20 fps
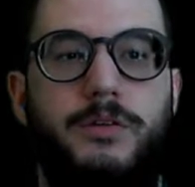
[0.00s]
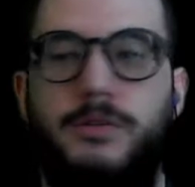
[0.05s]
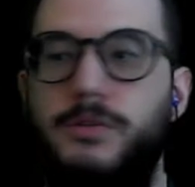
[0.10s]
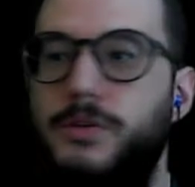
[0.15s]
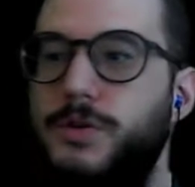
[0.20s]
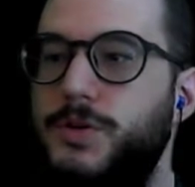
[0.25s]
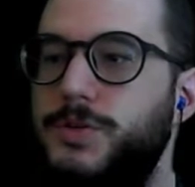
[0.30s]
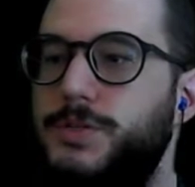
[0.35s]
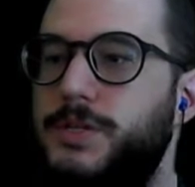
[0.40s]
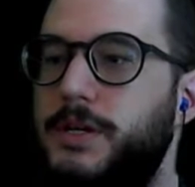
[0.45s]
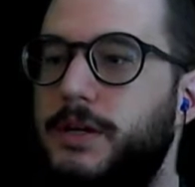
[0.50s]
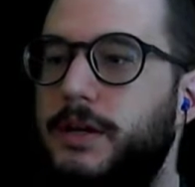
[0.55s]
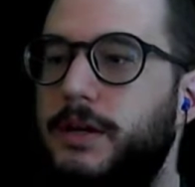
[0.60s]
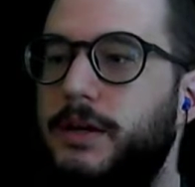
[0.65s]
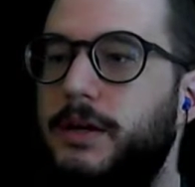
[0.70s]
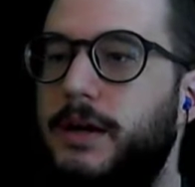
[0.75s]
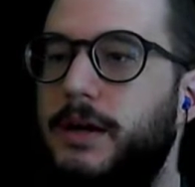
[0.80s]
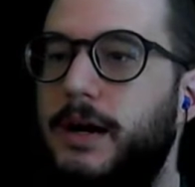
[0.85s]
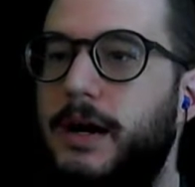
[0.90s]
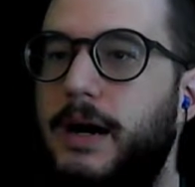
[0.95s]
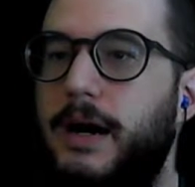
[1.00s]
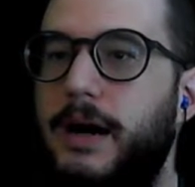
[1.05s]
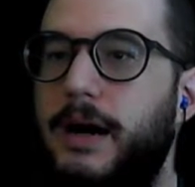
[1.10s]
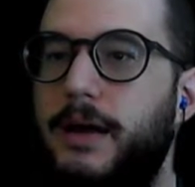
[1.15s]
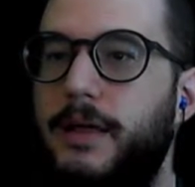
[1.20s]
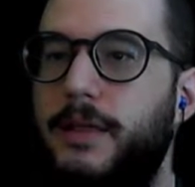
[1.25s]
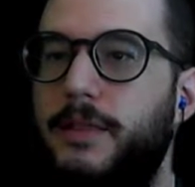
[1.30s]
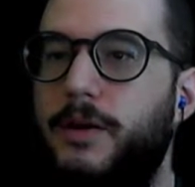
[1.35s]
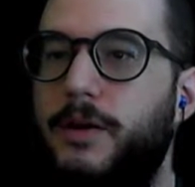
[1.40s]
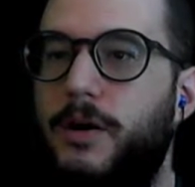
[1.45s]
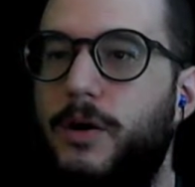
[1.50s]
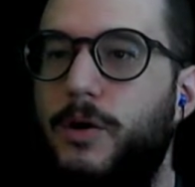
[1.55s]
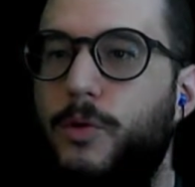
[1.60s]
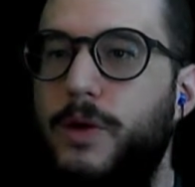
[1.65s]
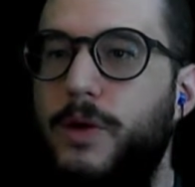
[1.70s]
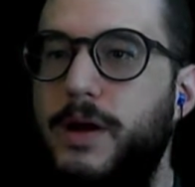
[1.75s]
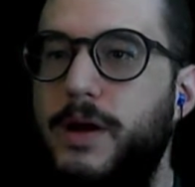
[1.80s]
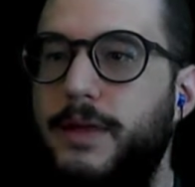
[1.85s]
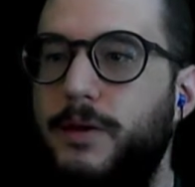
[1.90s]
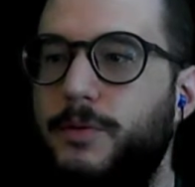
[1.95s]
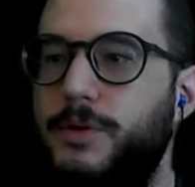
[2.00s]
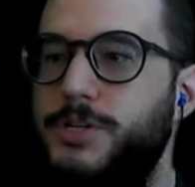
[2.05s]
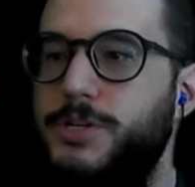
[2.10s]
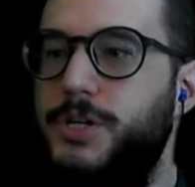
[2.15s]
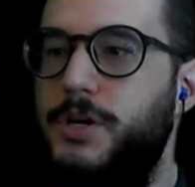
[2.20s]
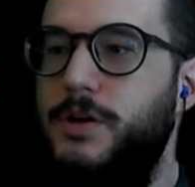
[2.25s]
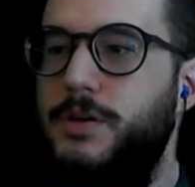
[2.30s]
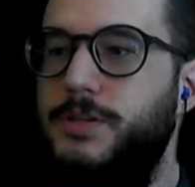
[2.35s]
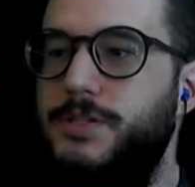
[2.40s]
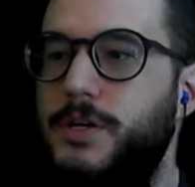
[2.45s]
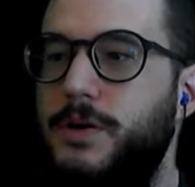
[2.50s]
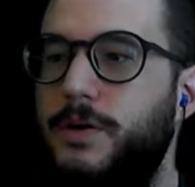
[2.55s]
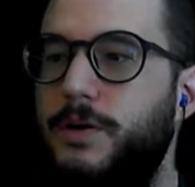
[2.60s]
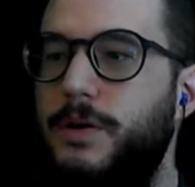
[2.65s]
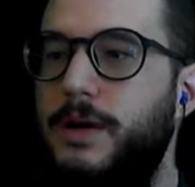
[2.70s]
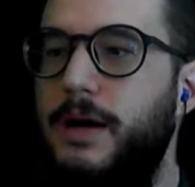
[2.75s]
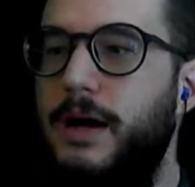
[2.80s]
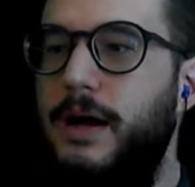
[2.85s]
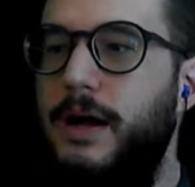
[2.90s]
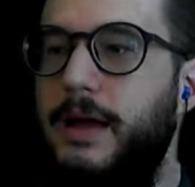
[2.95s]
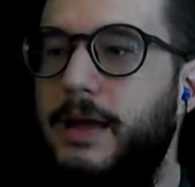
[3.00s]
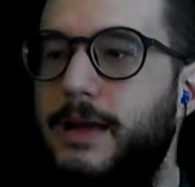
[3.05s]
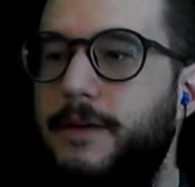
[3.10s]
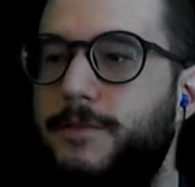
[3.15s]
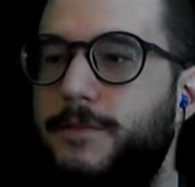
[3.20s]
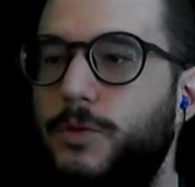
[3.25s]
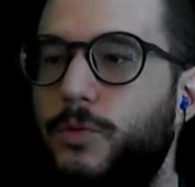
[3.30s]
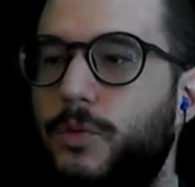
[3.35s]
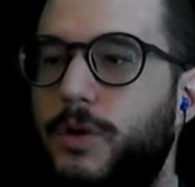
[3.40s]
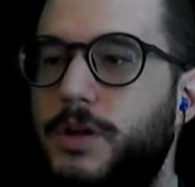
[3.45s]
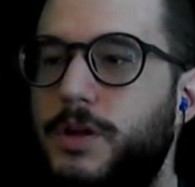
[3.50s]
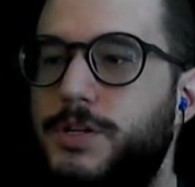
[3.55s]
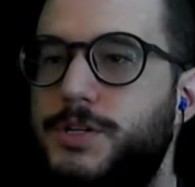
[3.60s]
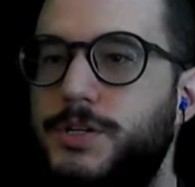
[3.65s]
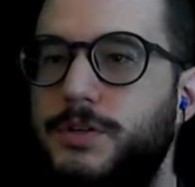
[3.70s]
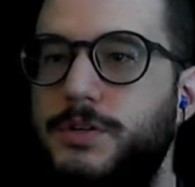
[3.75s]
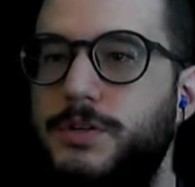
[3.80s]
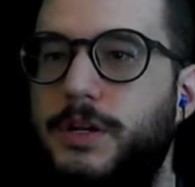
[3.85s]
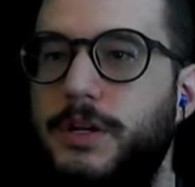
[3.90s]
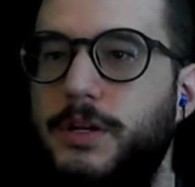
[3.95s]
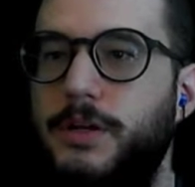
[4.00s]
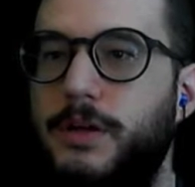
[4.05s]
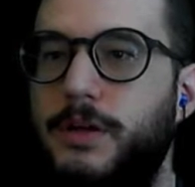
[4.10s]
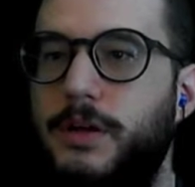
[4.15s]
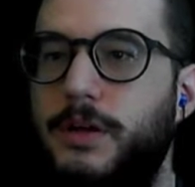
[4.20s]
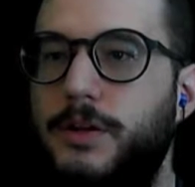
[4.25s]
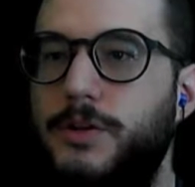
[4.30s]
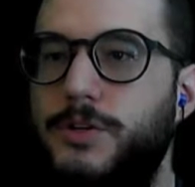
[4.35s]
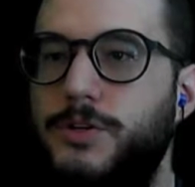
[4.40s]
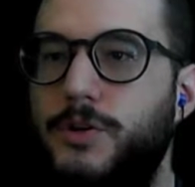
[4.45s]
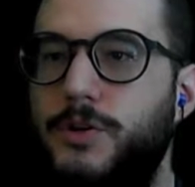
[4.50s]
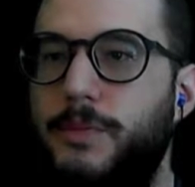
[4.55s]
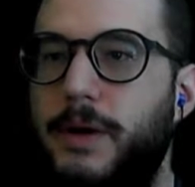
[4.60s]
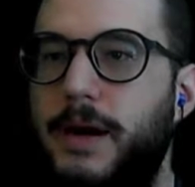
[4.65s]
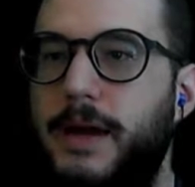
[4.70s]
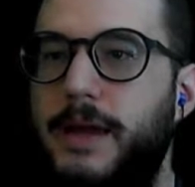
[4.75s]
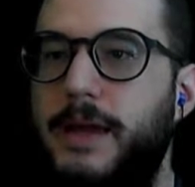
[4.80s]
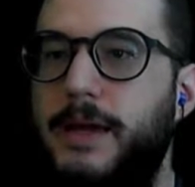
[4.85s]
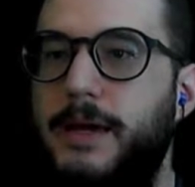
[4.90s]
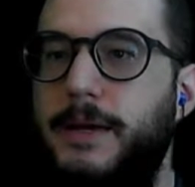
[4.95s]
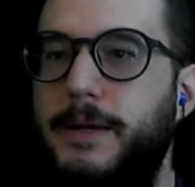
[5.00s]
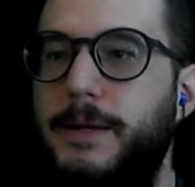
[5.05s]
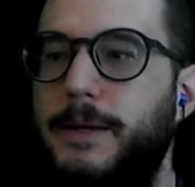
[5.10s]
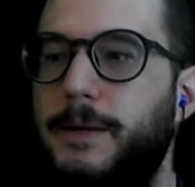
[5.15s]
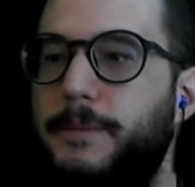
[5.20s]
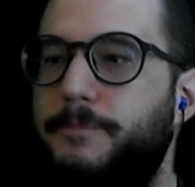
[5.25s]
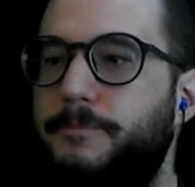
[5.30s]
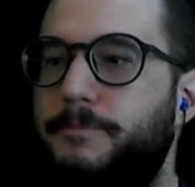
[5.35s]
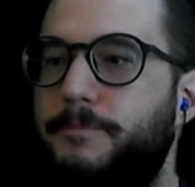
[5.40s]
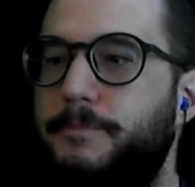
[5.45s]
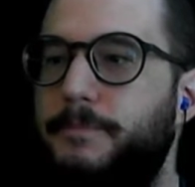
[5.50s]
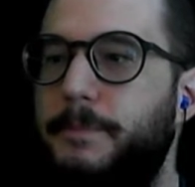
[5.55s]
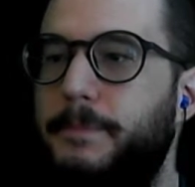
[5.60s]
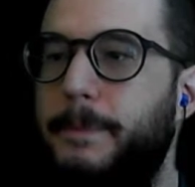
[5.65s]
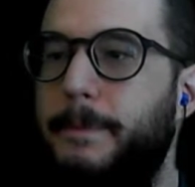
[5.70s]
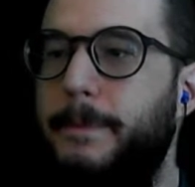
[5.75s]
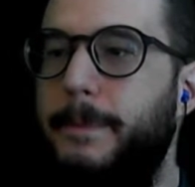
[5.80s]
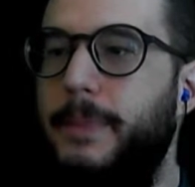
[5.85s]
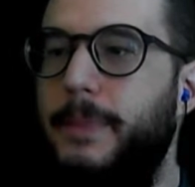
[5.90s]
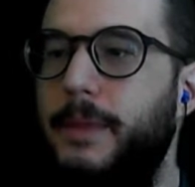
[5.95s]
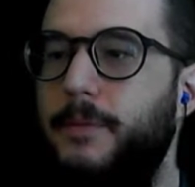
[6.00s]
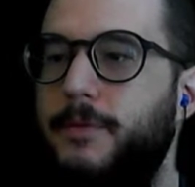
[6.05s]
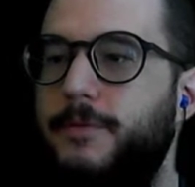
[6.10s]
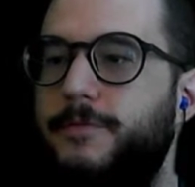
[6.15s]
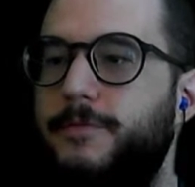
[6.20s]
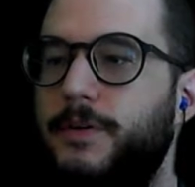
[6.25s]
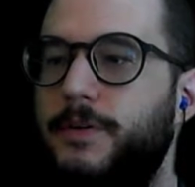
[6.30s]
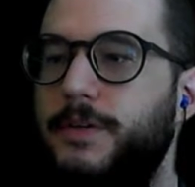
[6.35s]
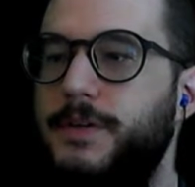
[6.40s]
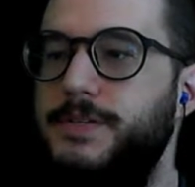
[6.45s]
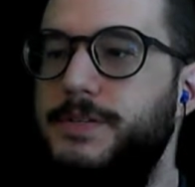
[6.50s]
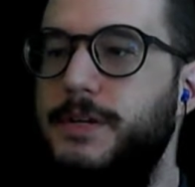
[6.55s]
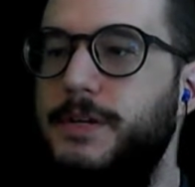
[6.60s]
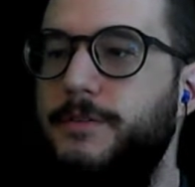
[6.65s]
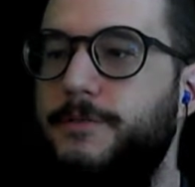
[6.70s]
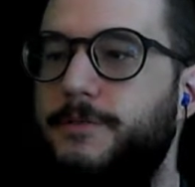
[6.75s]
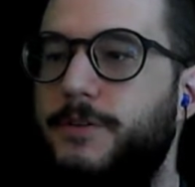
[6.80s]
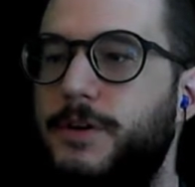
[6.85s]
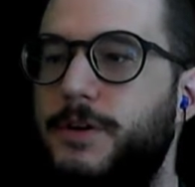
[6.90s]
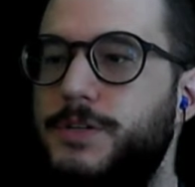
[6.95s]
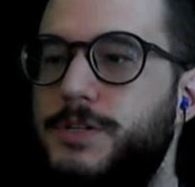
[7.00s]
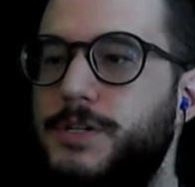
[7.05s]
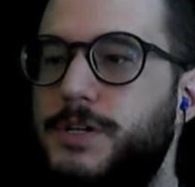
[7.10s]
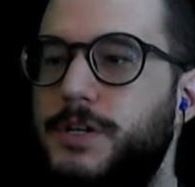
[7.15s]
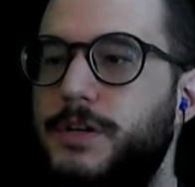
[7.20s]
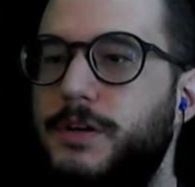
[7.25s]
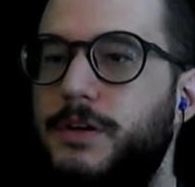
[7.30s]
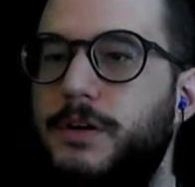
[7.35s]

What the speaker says: using our way that we showed. So if you wanted to, you can do it by hand. Let me fill these in first.